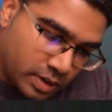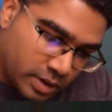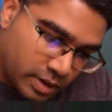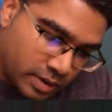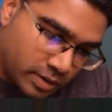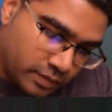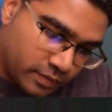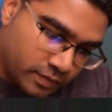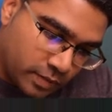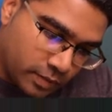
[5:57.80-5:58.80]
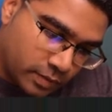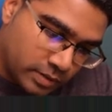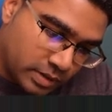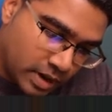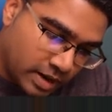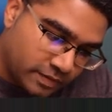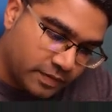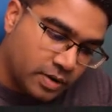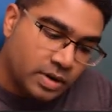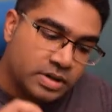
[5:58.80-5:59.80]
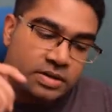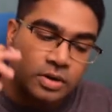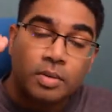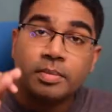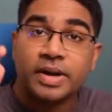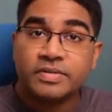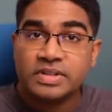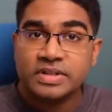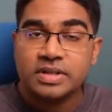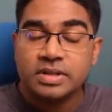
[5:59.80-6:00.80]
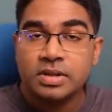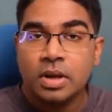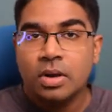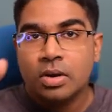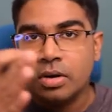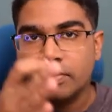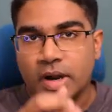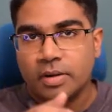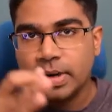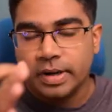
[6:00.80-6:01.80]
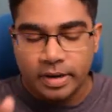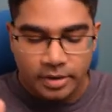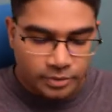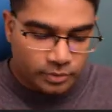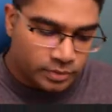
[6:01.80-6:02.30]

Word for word: R4. R4 is the combined resistance of R1 and R2.